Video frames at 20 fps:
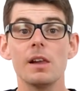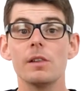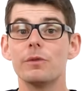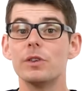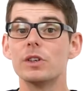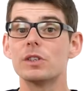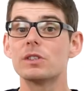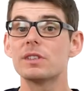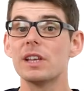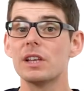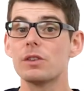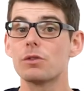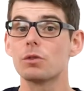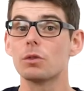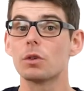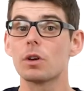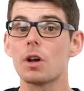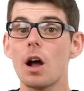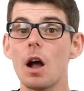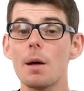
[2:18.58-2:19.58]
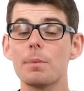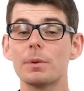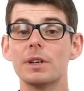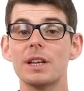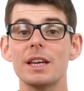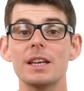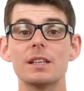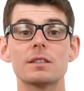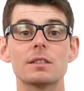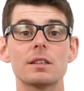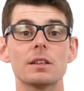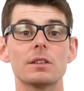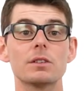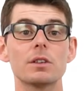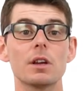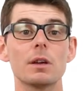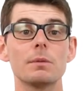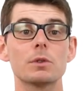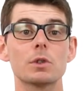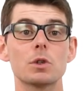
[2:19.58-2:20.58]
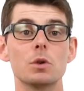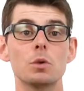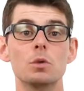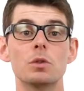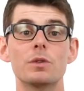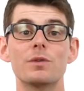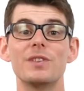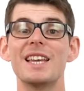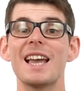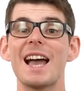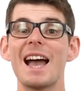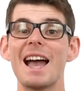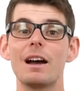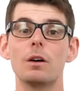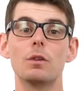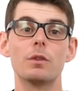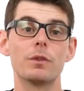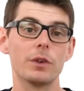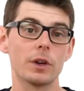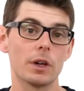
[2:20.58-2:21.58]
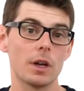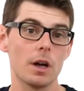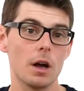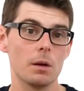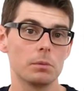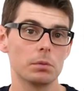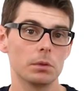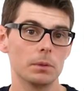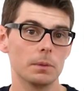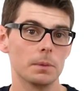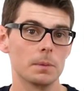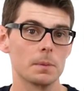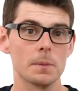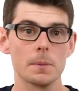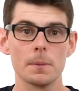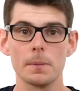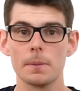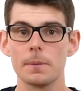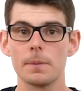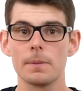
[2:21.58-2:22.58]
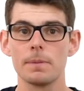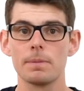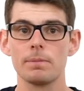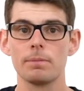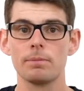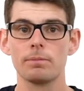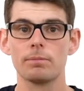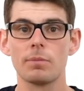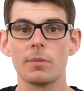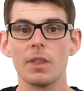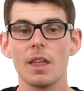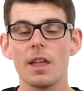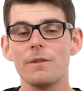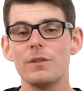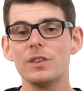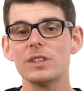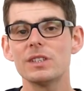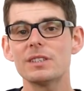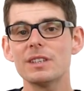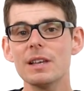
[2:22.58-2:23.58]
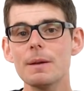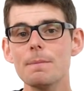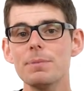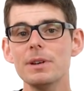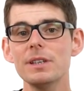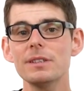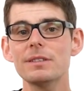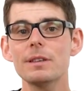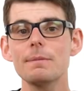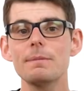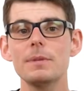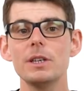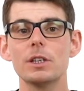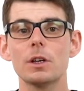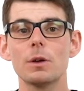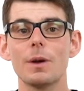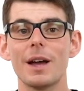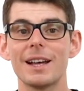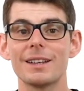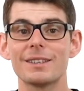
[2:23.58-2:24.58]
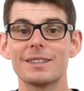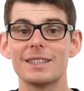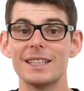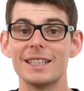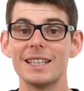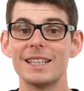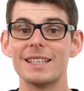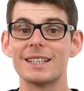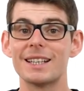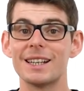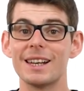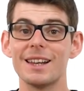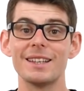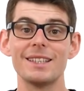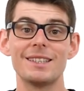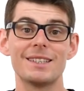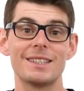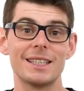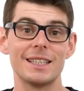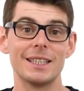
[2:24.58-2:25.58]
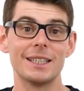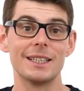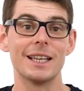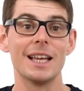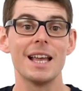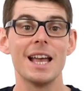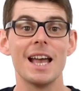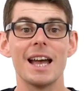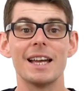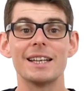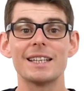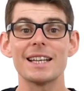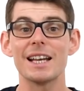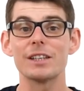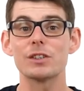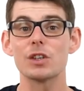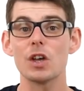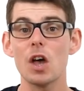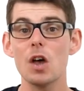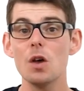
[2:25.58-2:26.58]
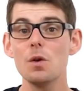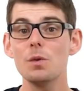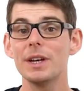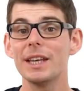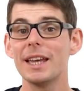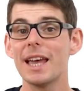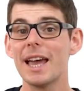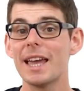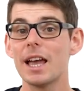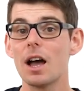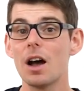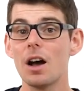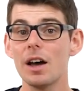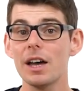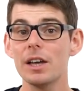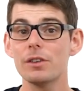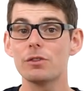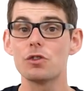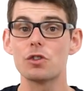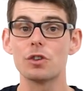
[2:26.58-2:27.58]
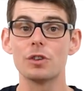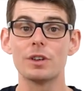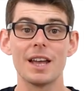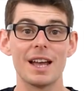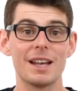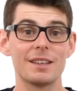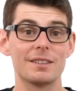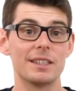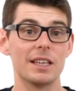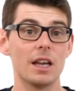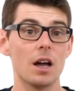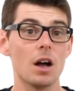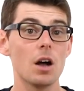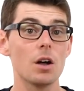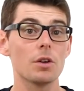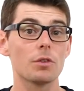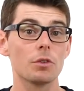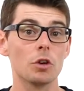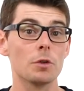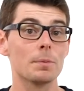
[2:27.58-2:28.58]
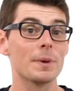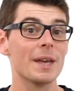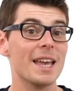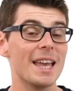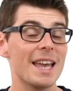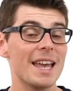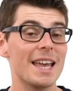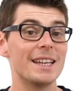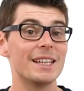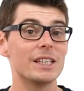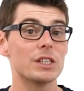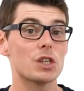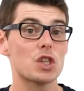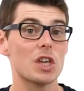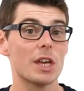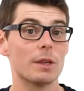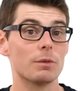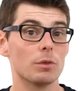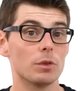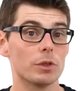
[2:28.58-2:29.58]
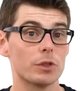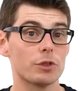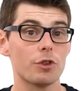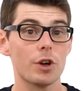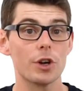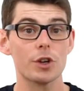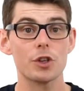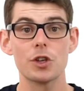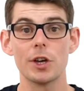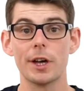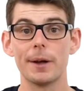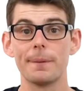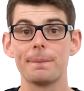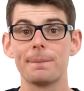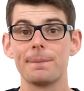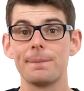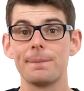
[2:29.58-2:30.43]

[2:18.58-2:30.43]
This central carbon is sometimes called the alpha carbon. The simplest amino acid is glycine and has only a hydrogen as the R group in its general structure.